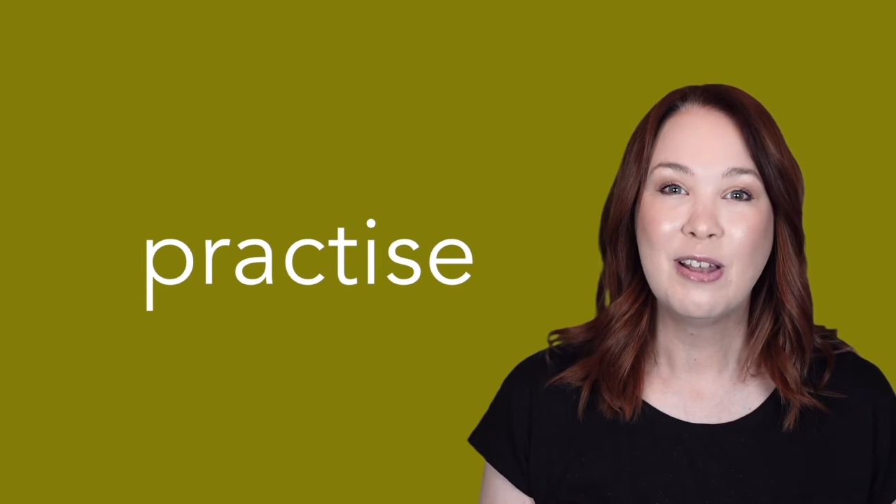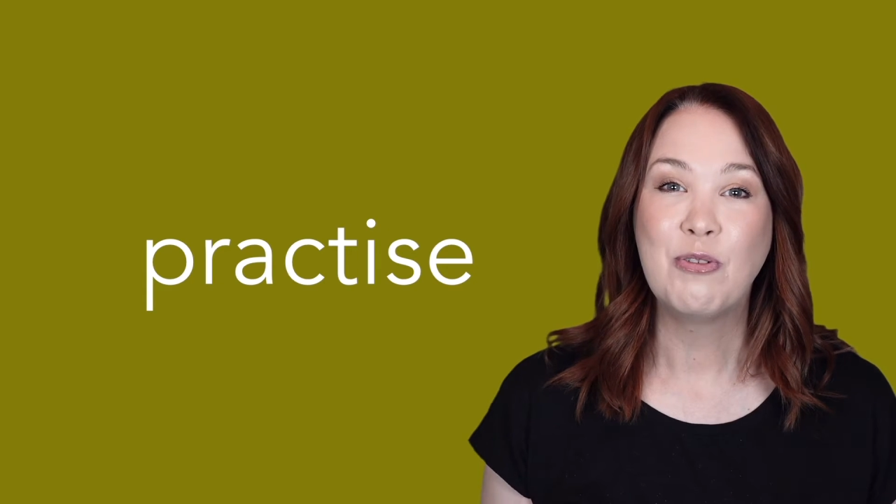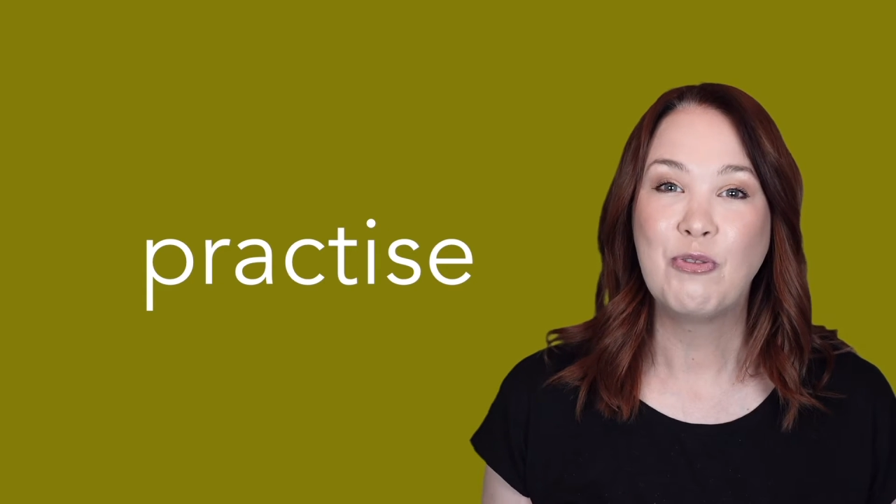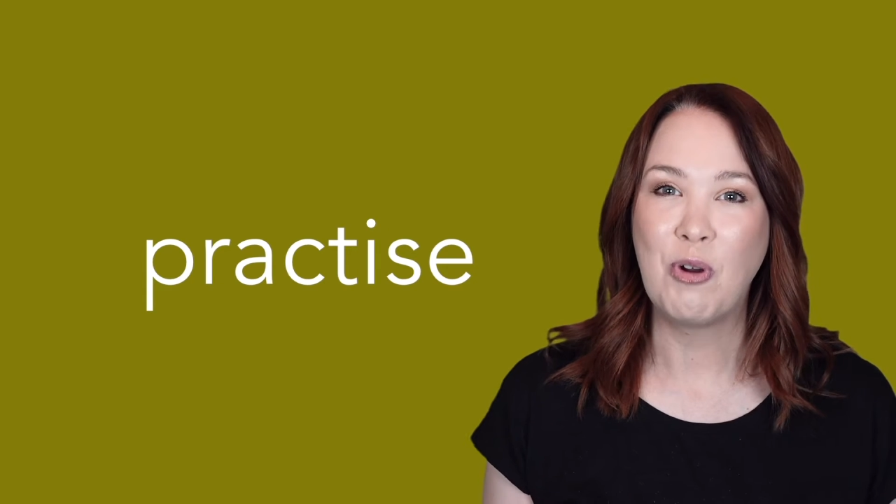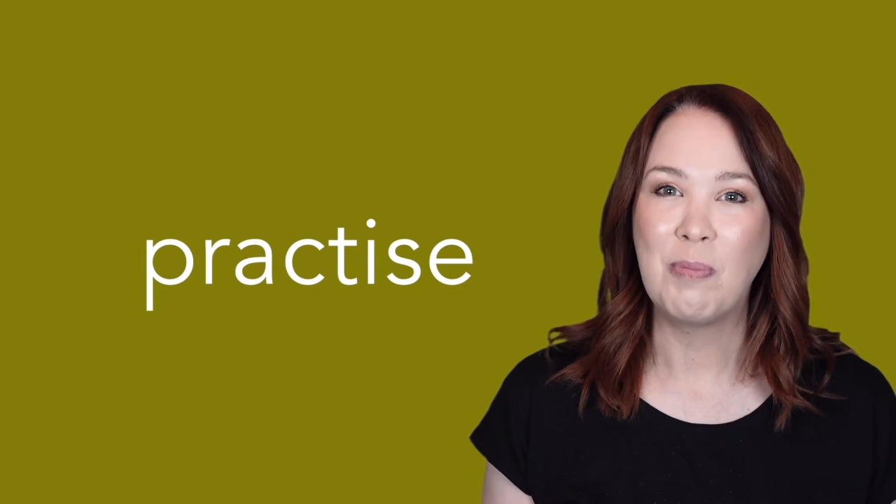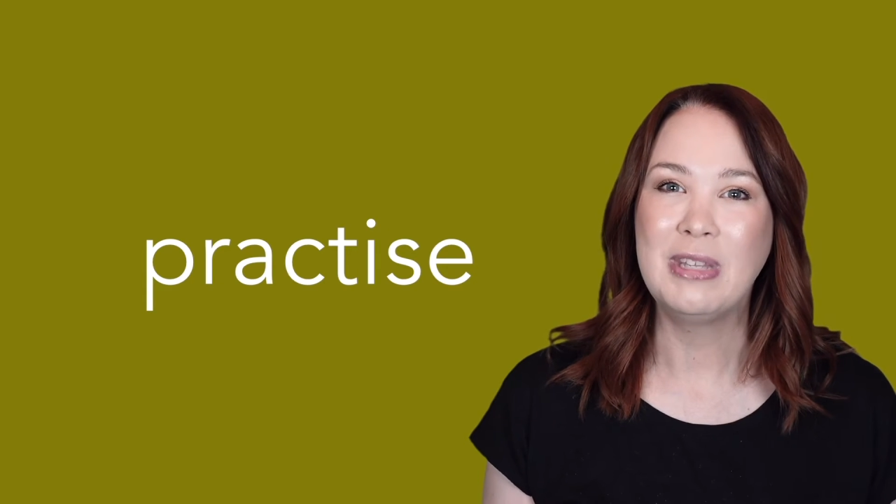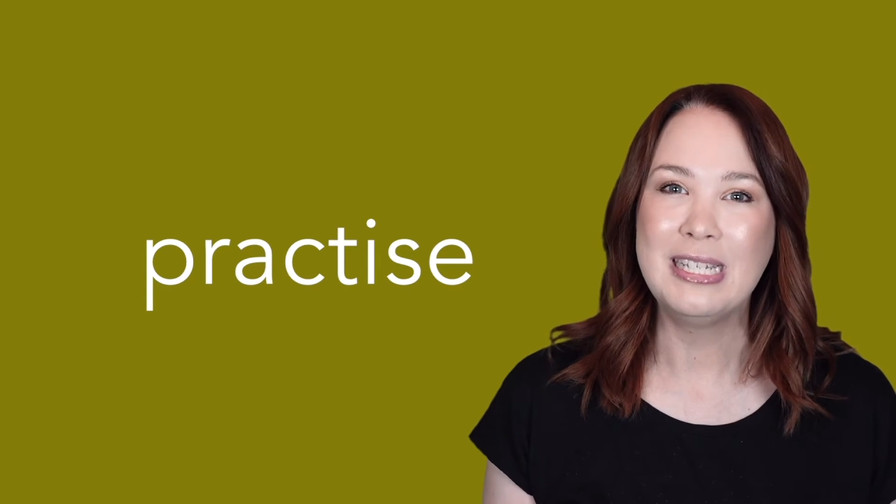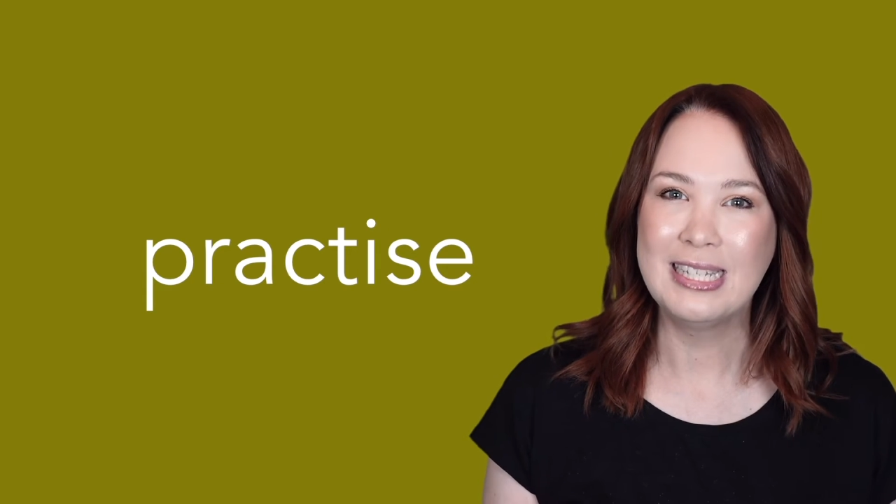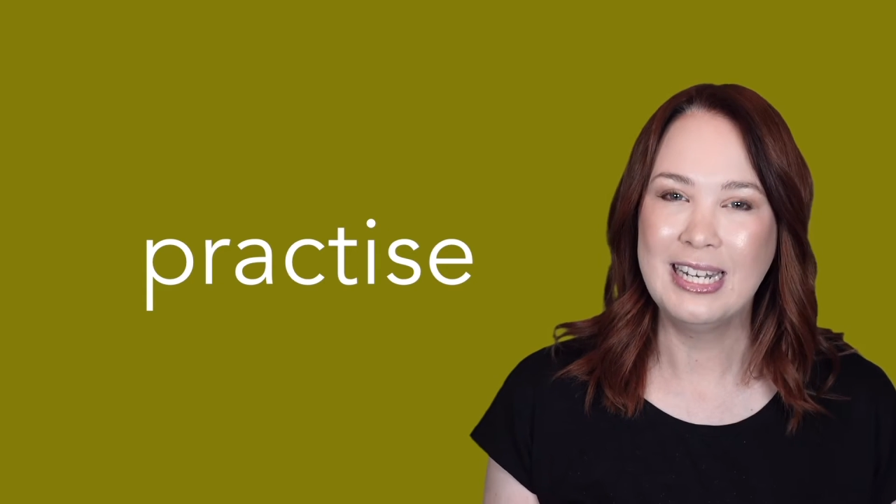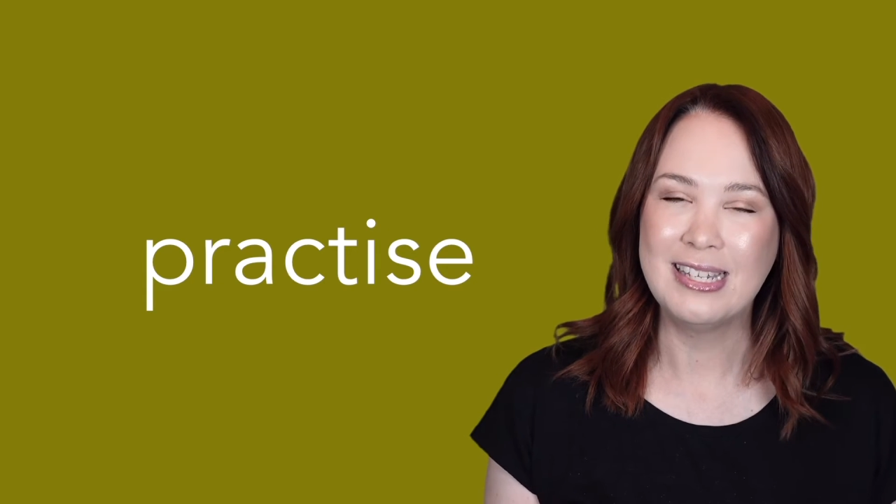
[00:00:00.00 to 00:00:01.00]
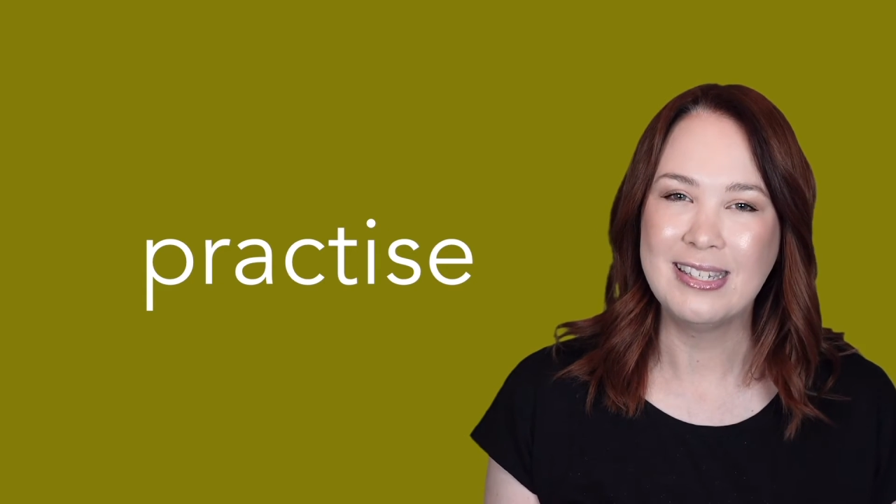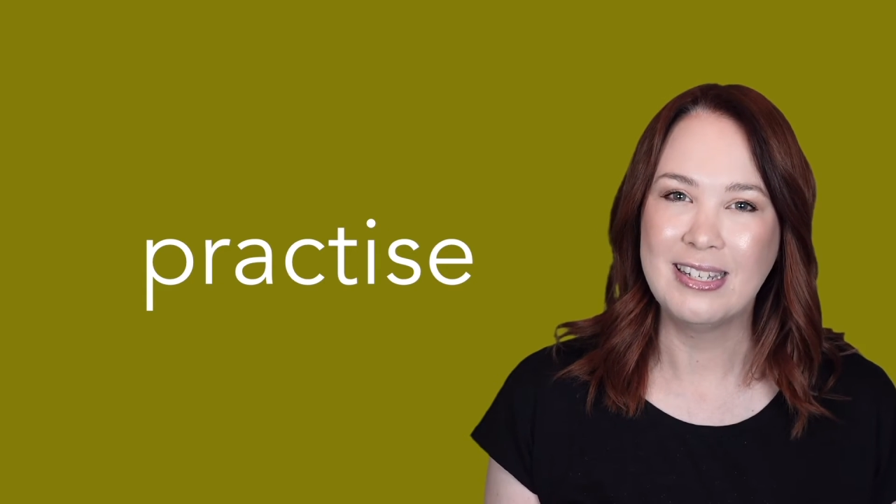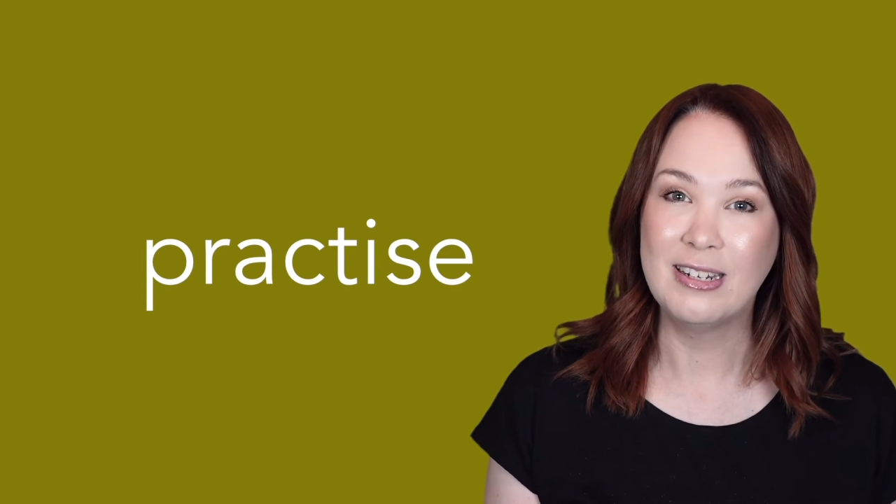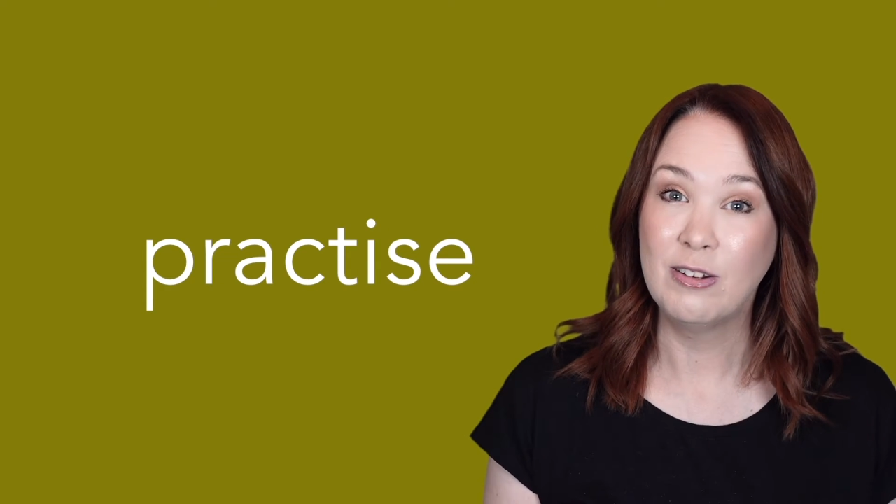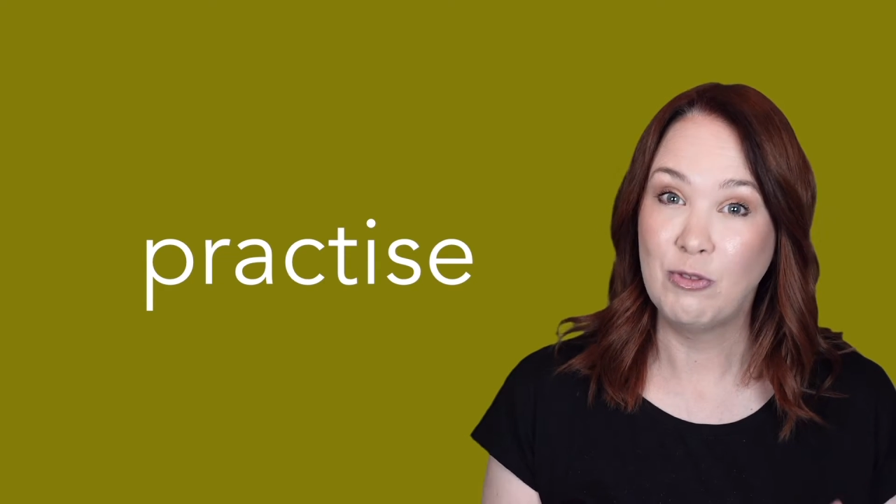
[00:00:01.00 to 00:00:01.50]
from this
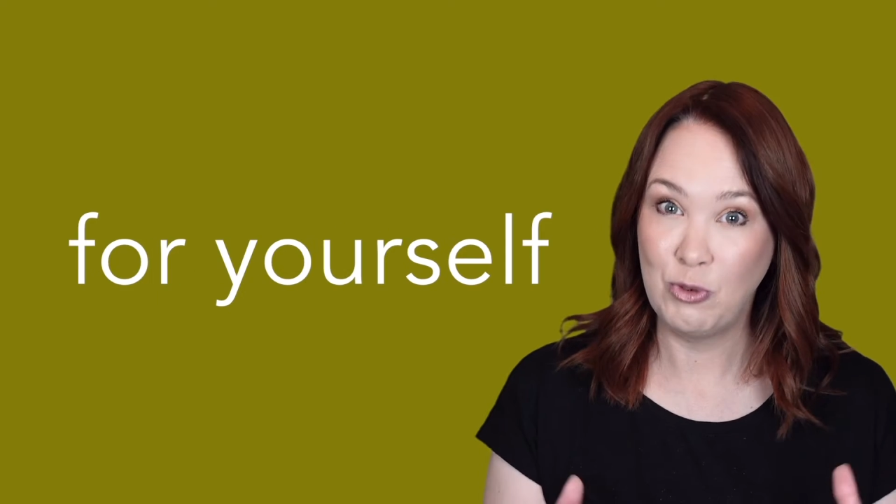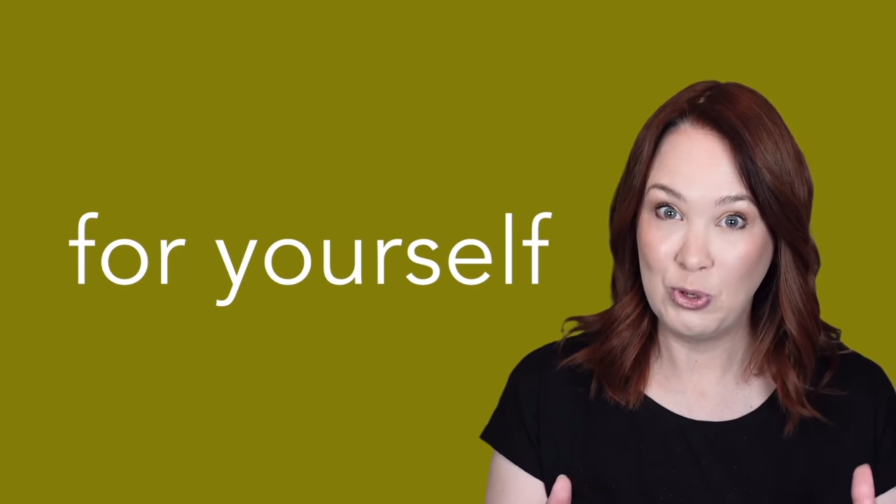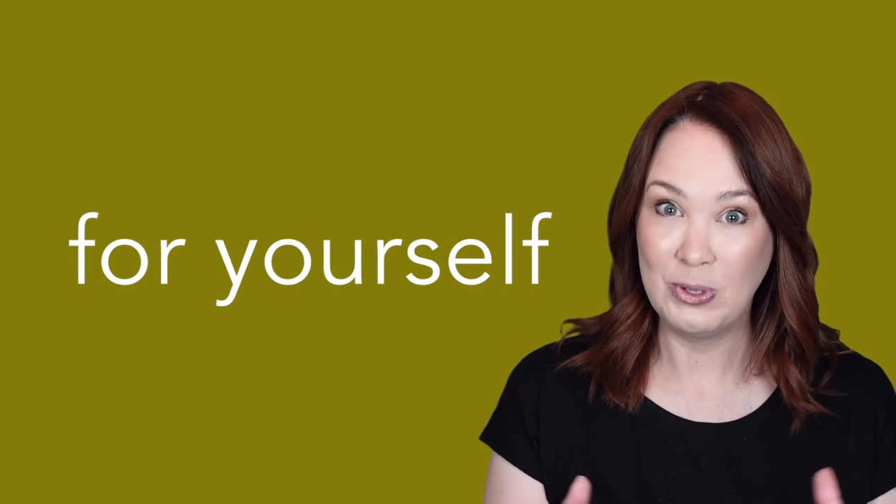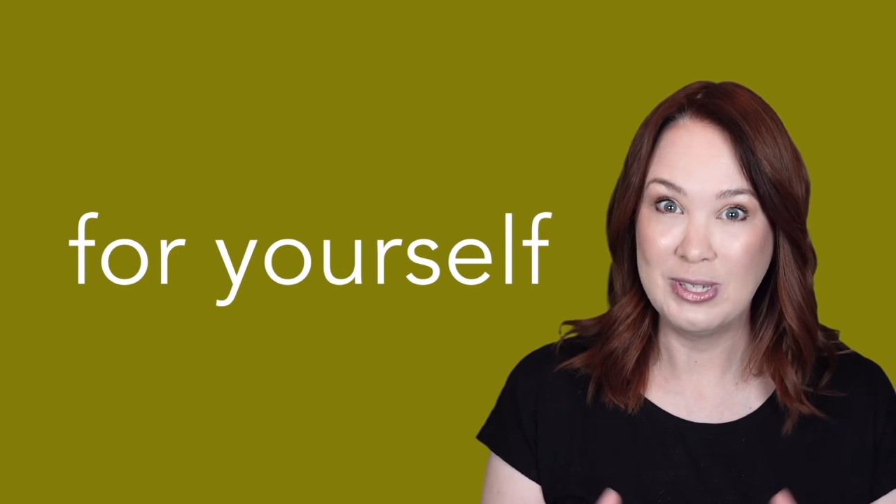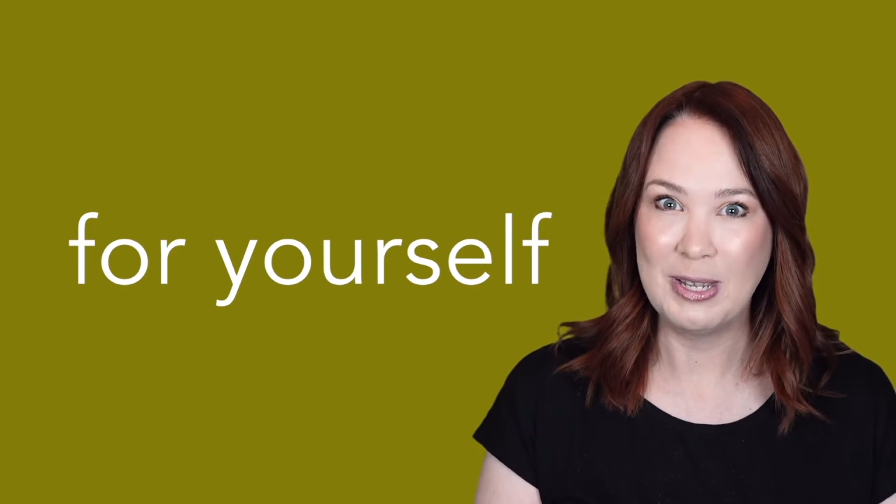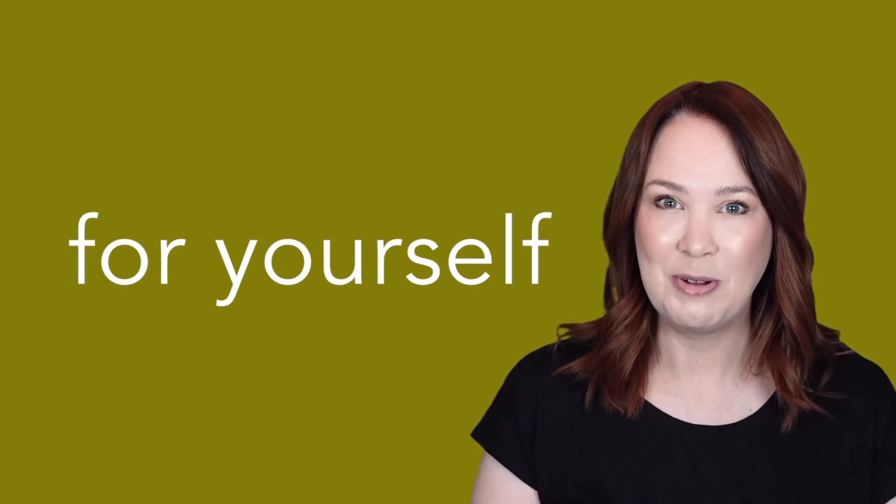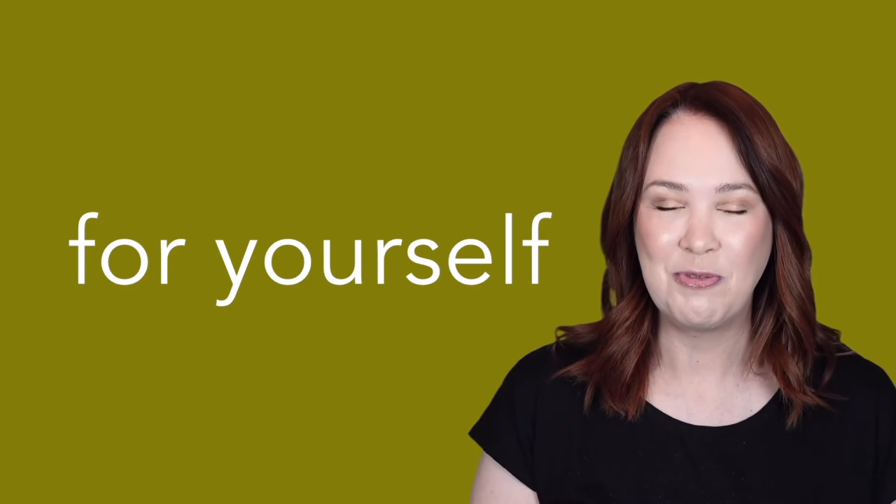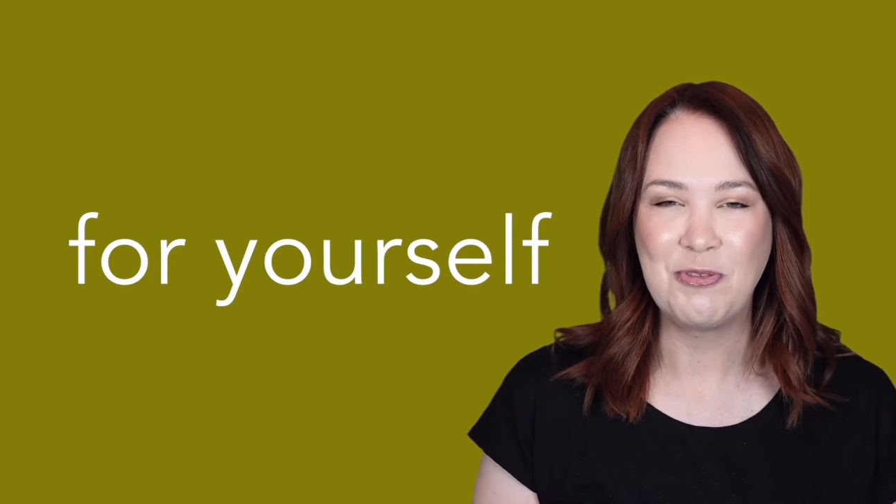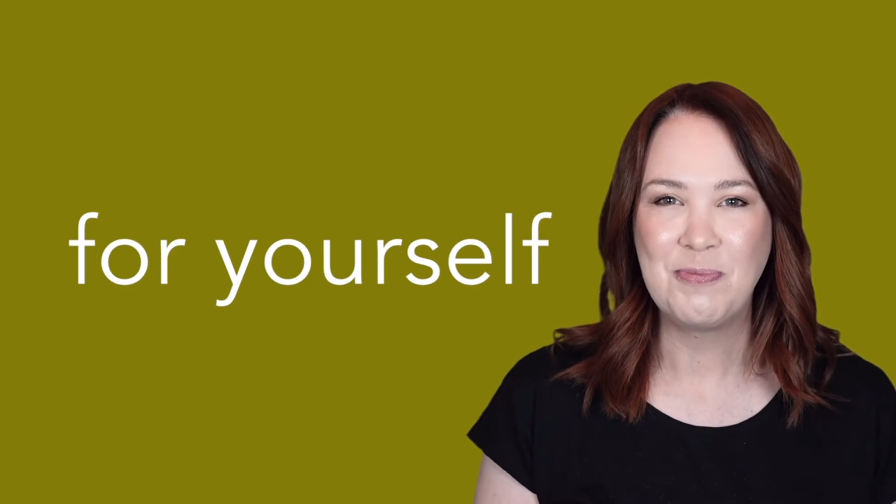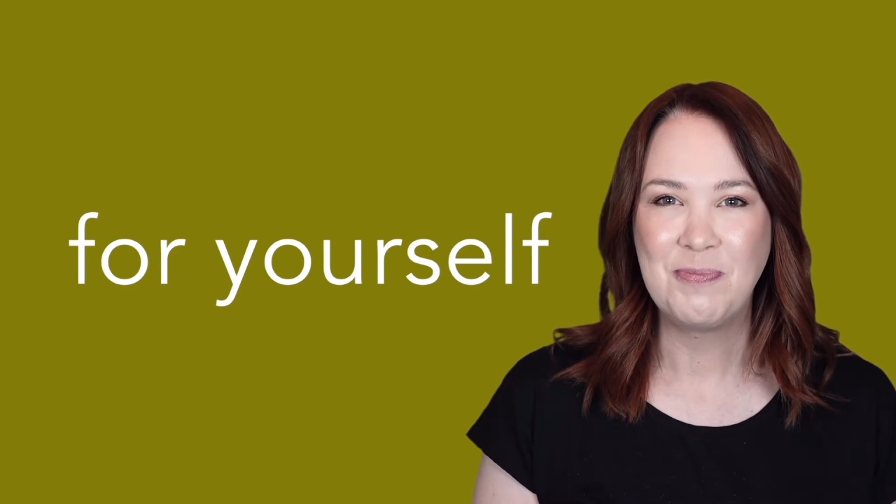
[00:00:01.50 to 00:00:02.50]
lesson for yourself.